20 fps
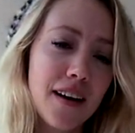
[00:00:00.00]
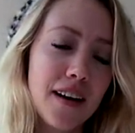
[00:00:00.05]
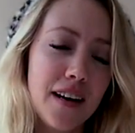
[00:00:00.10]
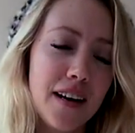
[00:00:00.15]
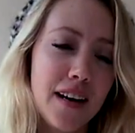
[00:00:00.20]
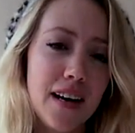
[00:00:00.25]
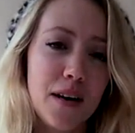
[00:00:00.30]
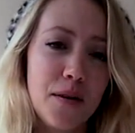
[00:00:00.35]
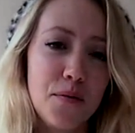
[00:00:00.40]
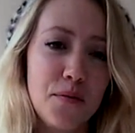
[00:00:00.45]

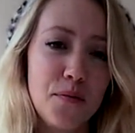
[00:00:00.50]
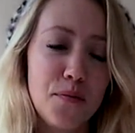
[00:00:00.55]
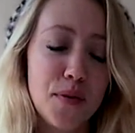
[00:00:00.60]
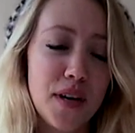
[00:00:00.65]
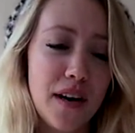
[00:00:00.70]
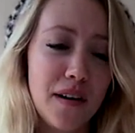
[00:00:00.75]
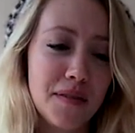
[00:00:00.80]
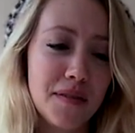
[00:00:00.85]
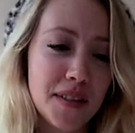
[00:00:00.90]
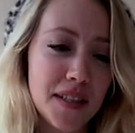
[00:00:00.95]

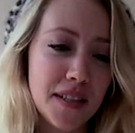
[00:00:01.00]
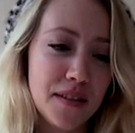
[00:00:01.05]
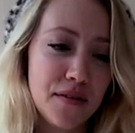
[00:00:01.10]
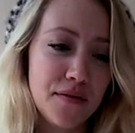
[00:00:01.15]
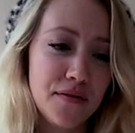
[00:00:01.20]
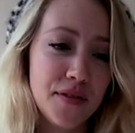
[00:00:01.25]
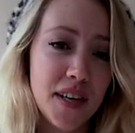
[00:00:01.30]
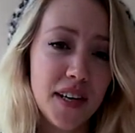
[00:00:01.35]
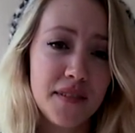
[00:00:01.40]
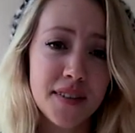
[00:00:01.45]
But after
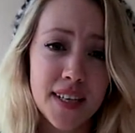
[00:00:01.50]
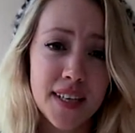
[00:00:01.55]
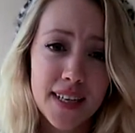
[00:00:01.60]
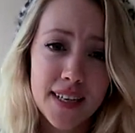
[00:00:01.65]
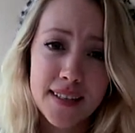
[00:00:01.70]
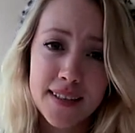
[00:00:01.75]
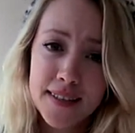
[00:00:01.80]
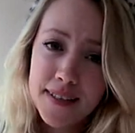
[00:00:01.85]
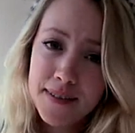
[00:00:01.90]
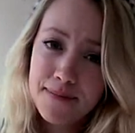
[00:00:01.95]
5
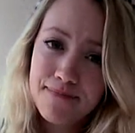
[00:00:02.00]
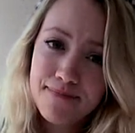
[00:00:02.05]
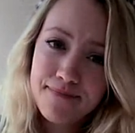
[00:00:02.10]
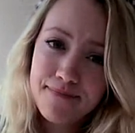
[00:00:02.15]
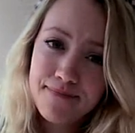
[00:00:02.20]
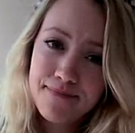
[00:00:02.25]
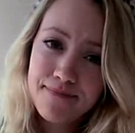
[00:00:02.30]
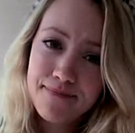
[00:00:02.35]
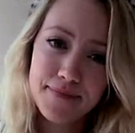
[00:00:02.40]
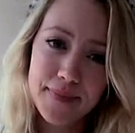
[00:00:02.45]
days,
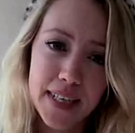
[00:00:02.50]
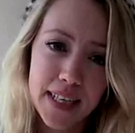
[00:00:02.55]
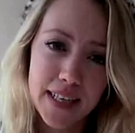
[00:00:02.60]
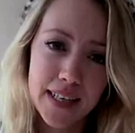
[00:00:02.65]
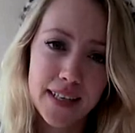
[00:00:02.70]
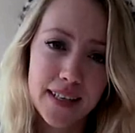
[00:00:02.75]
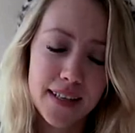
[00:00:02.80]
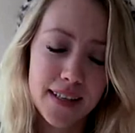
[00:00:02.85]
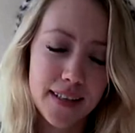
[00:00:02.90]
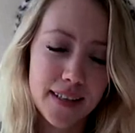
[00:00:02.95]

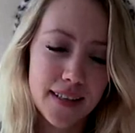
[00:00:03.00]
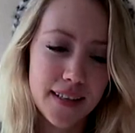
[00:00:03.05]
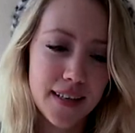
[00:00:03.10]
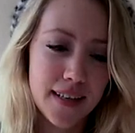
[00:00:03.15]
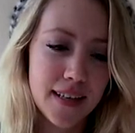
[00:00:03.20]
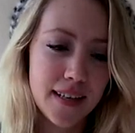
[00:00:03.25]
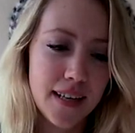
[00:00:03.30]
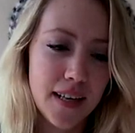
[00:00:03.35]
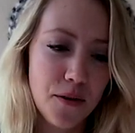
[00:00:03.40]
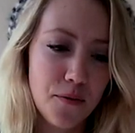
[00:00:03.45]

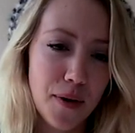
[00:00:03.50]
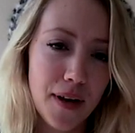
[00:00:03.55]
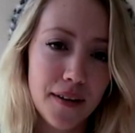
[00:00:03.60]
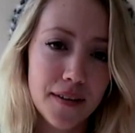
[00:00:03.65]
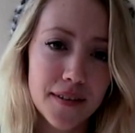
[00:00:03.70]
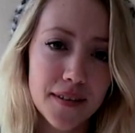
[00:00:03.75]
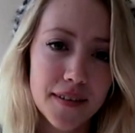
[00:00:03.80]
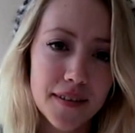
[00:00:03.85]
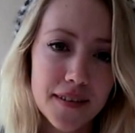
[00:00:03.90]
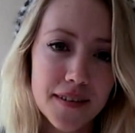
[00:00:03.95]
he
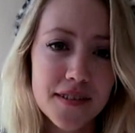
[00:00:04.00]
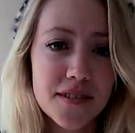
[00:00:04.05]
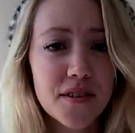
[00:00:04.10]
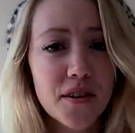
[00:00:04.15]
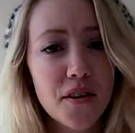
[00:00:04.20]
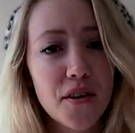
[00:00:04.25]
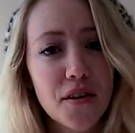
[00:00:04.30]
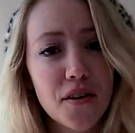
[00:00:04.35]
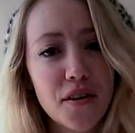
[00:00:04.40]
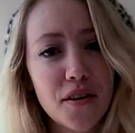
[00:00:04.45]
went.
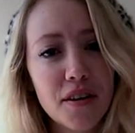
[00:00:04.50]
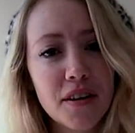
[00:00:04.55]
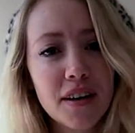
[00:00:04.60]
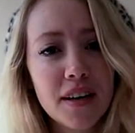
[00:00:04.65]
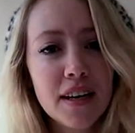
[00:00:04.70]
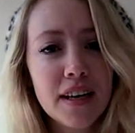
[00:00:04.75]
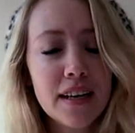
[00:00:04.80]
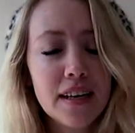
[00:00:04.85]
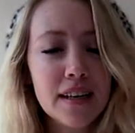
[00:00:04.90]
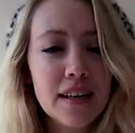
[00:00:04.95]
So
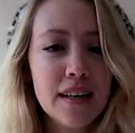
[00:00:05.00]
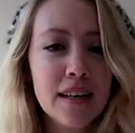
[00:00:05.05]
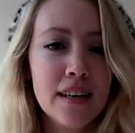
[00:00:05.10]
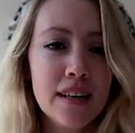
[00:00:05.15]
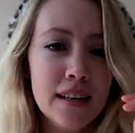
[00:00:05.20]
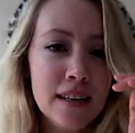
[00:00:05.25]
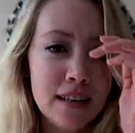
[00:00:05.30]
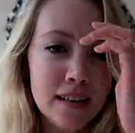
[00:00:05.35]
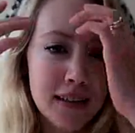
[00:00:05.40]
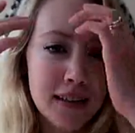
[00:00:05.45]

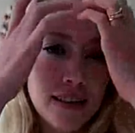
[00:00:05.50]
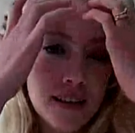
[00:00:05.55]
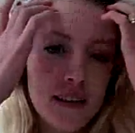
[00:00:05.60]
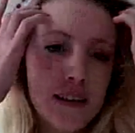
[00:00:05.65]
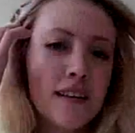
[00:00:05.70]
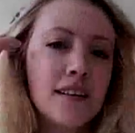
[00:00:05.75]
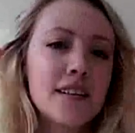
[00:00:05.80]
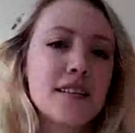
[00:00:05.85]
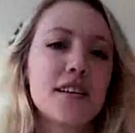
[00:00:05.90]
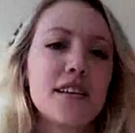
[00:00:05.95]

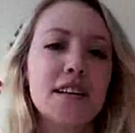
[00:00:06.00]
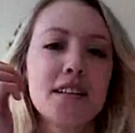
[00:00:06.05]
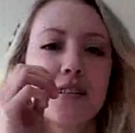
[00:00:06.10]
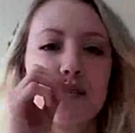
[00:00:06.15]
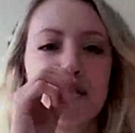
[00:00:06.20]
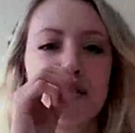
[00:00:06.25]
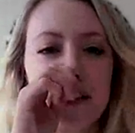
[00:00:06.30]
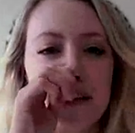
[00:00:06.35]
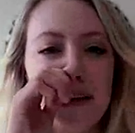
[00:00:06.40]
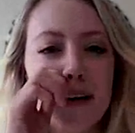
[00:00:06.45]

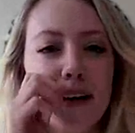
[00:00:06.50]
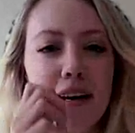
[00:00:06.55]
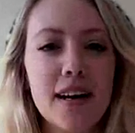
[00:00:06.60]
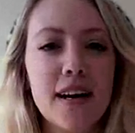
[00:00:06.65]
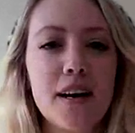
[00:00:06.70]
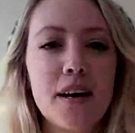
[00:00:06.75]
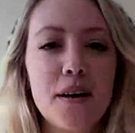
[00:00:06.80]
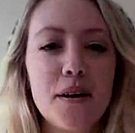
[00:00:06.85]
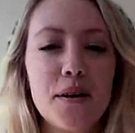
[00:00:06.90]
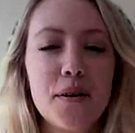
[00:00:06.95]
that's really
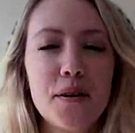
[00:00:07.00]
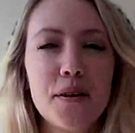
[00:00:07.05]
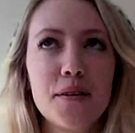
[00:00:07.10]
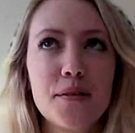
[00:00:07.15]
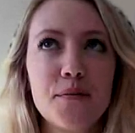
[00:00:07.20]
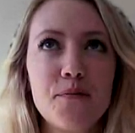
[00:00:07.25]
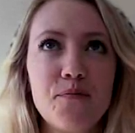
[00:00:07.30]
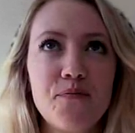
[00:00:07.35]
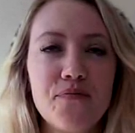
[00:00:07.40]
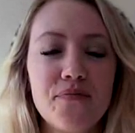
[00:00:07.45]

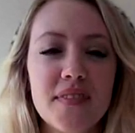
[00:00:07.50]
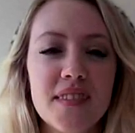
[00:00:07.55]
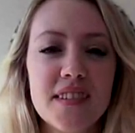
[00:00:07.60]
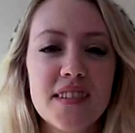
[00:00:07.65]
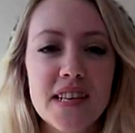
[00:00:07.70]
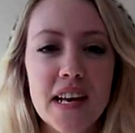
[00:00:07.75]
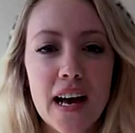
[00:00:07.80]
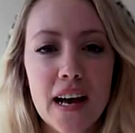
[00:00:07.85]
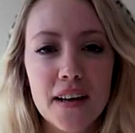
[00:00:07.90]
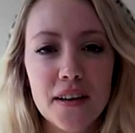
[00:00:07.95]

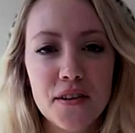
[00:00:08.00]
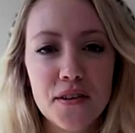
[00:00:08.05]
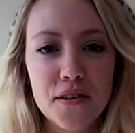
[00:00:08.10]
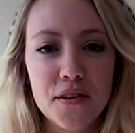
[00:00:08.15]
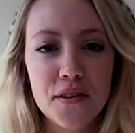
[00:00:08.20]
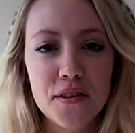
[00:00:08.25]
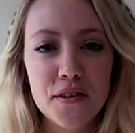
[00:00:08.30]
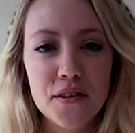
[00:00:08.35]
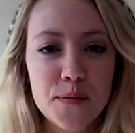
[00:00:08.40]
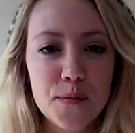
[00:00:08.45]
sad
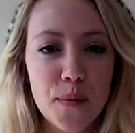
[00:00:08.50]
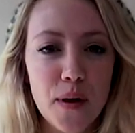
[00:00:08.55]
news.